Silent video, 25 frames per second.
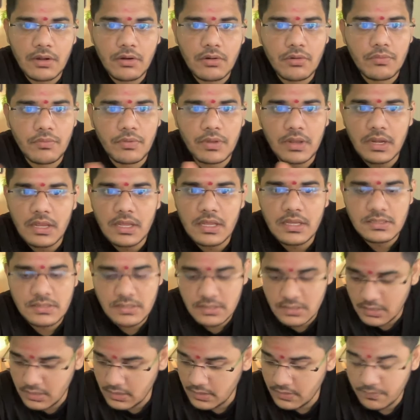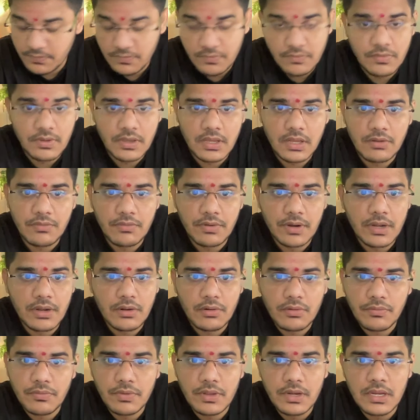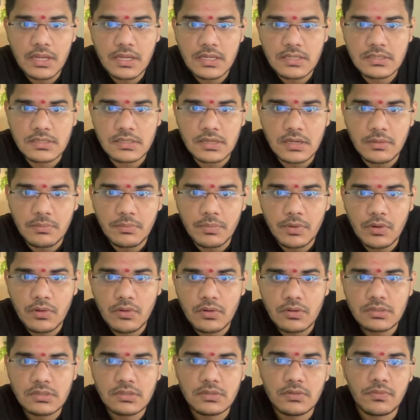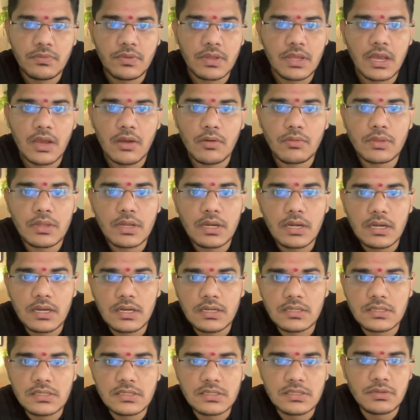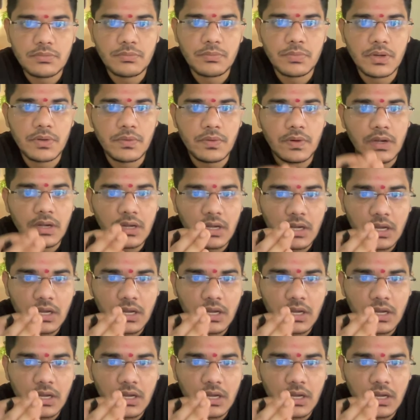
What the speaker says: out very easily. We can find out very easily because we have the relationship between